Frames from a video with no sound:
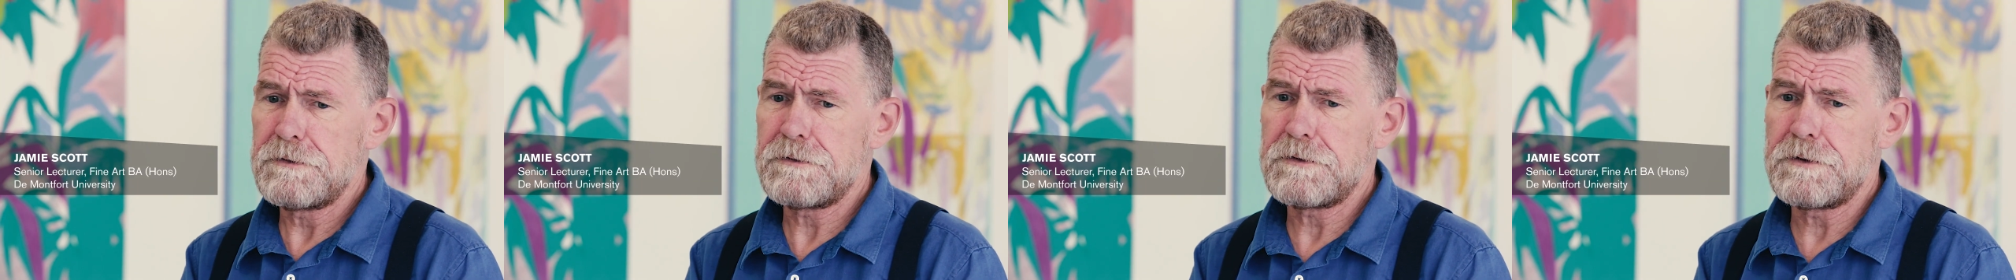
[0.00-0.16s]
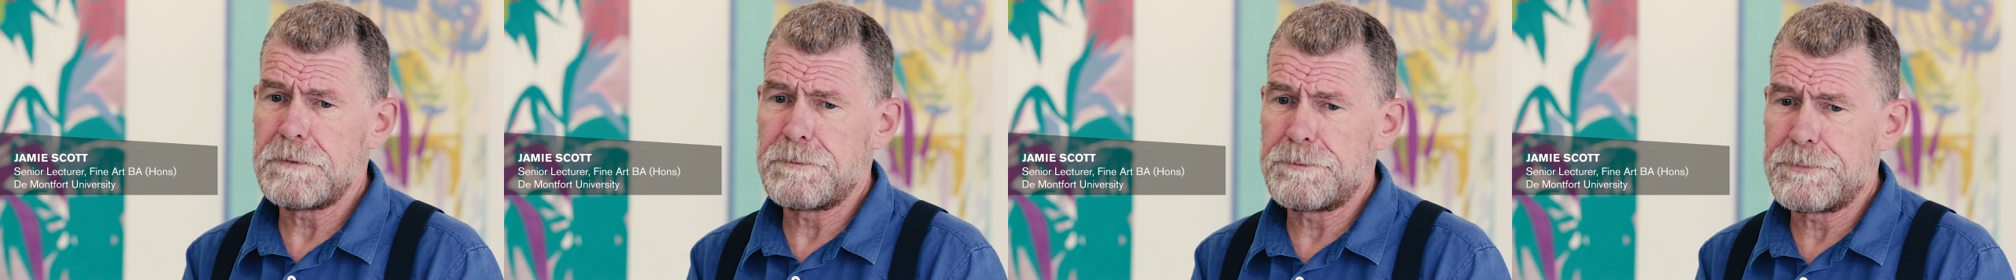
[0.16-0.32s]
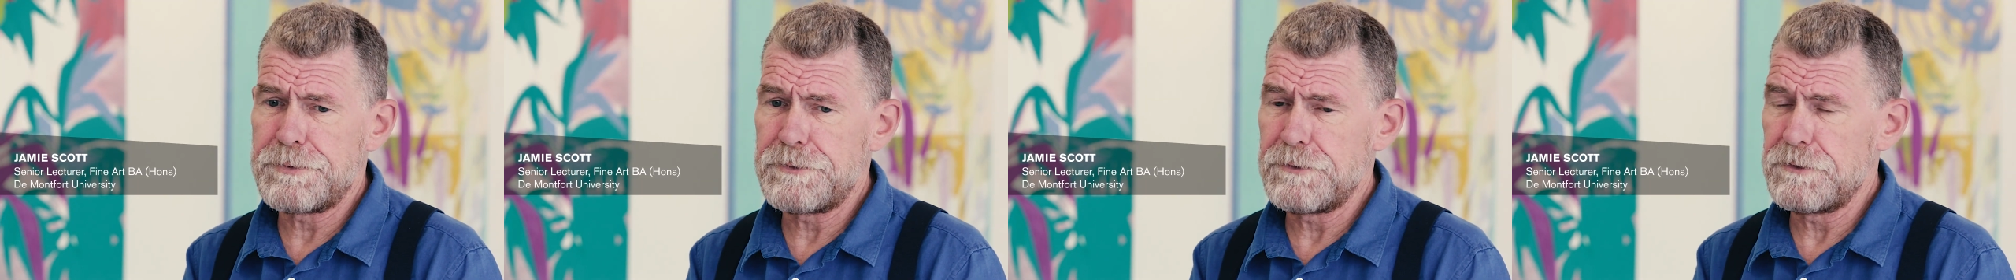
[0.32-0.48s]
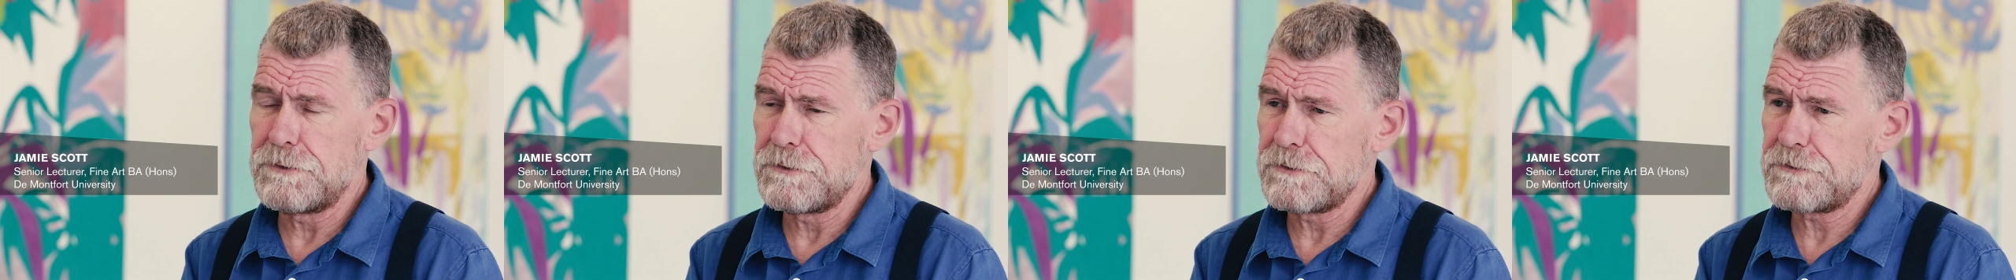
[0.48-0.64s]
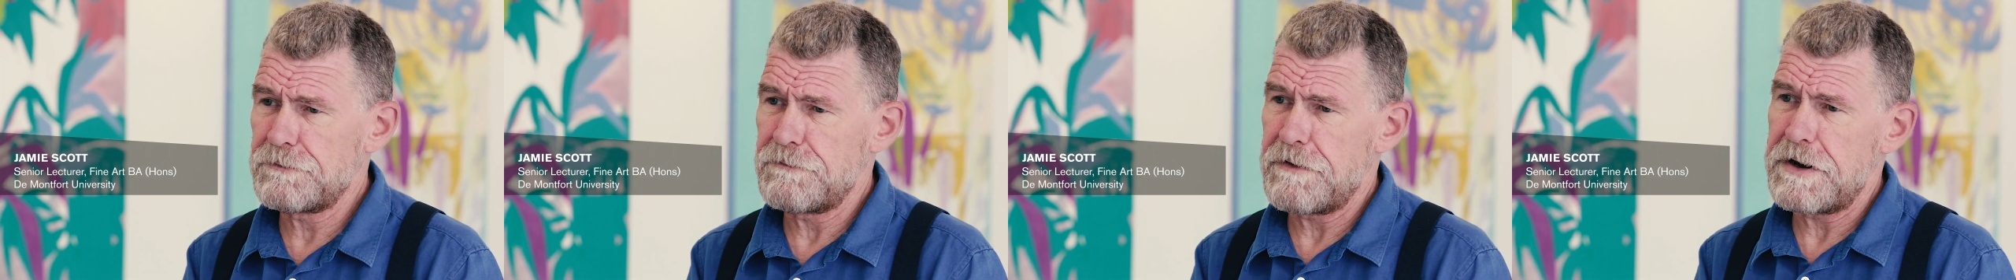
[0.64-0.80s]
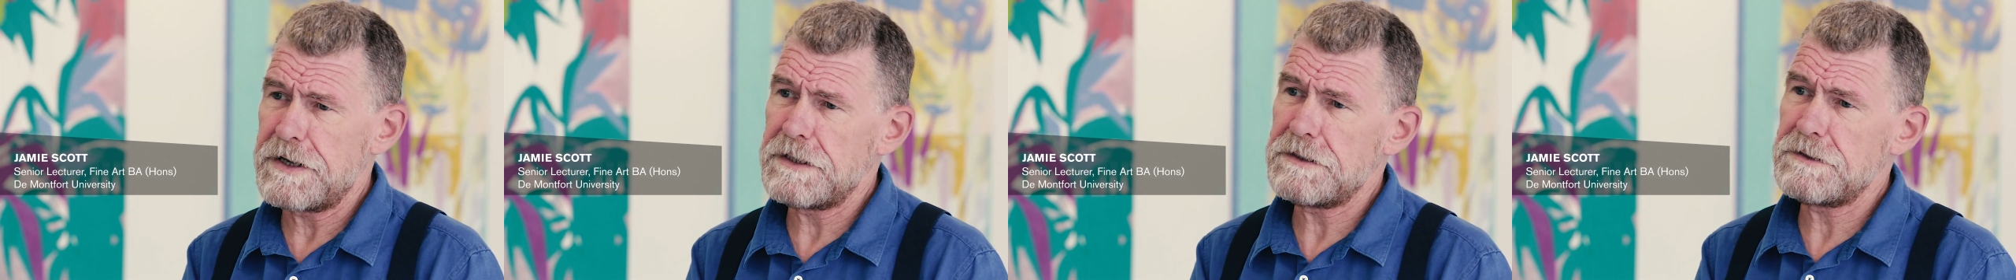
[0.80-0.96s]
the
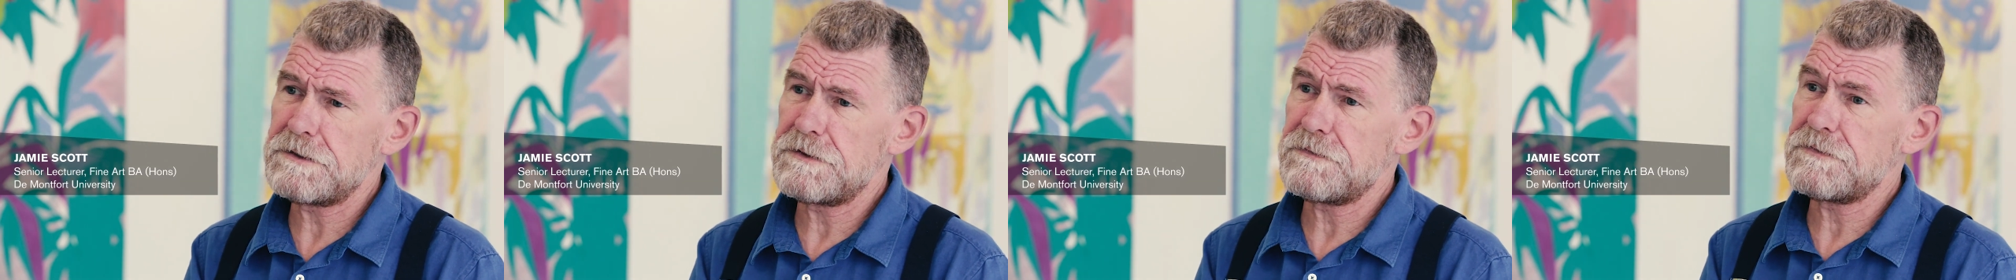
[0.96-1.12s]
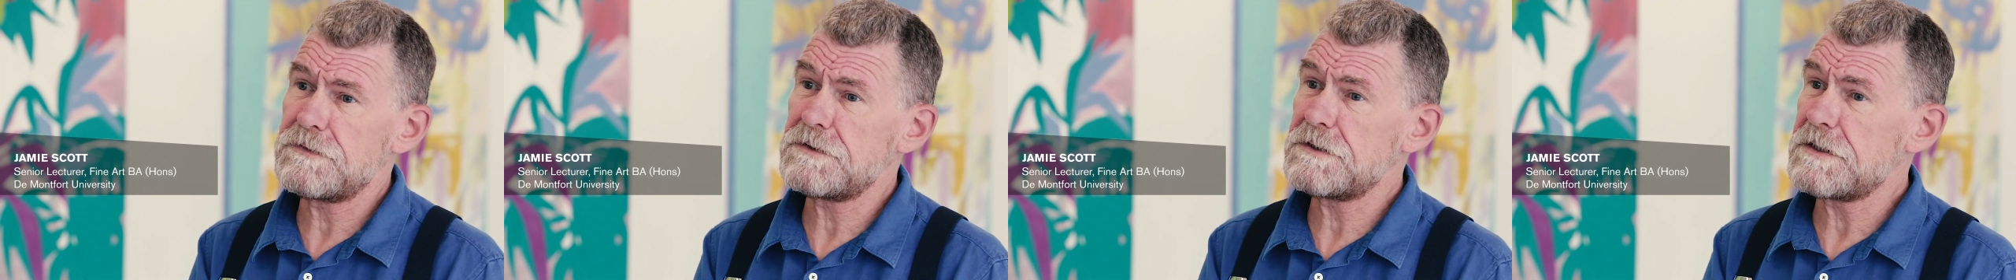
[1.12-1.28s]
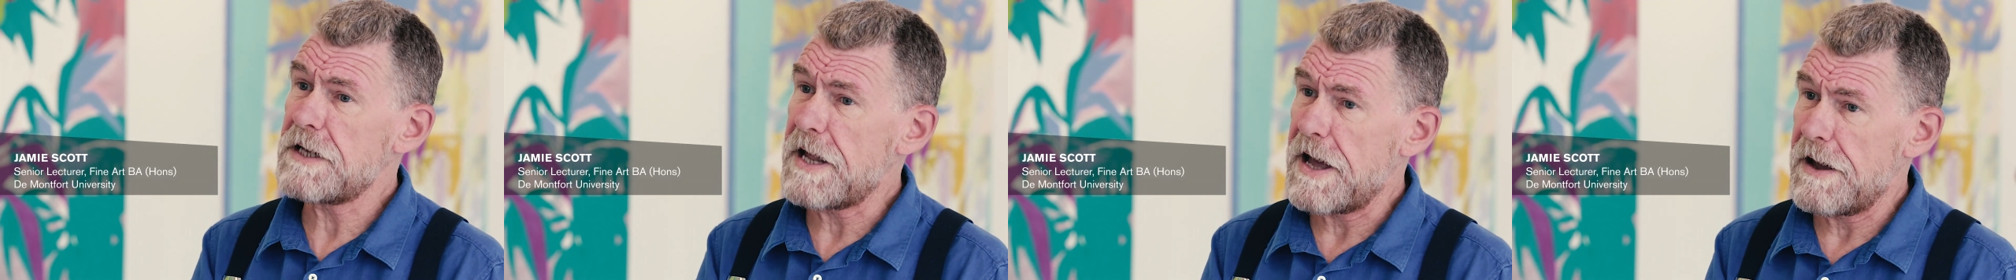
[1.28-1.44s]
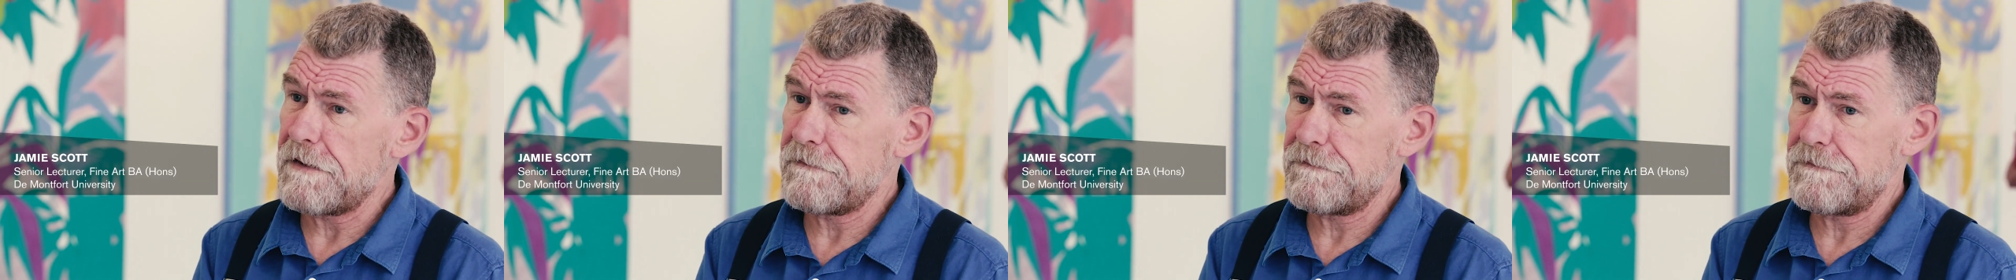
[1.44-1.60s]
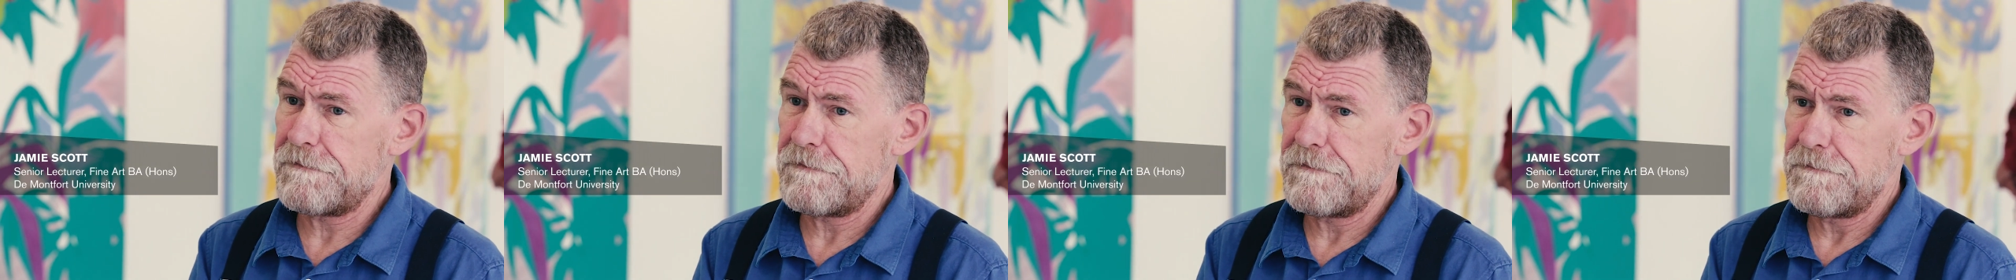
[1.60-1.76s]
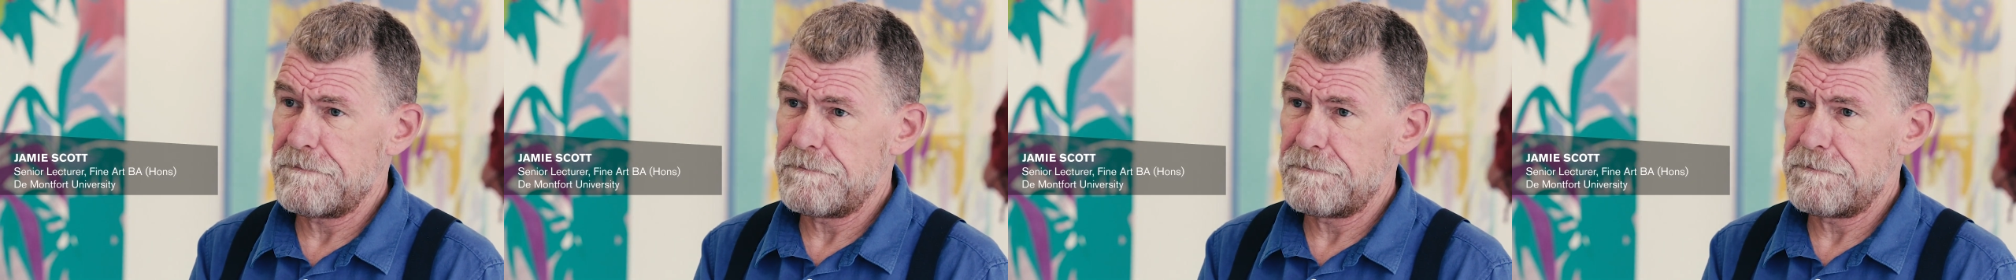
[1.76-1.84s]
broad range of staff